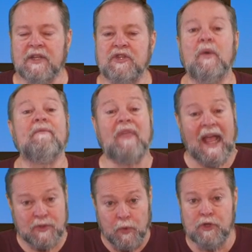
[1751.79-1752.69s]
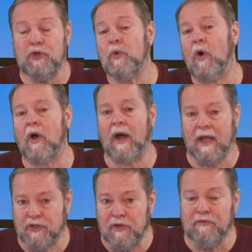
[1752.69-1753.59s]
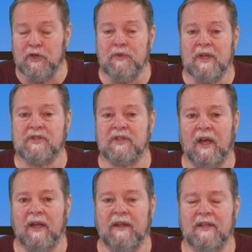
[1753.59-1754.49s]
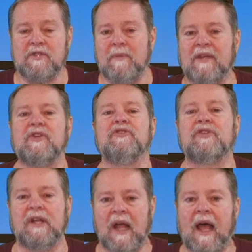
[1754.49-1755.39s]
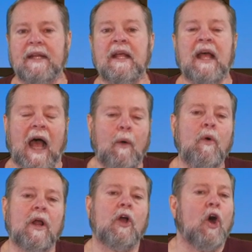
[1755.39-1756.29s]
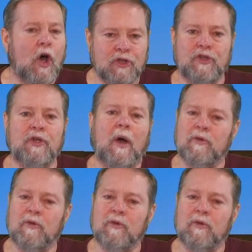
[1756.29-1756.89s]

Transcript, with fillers: So if that's where you are as you view this uh, this message tonight, I want to caution you.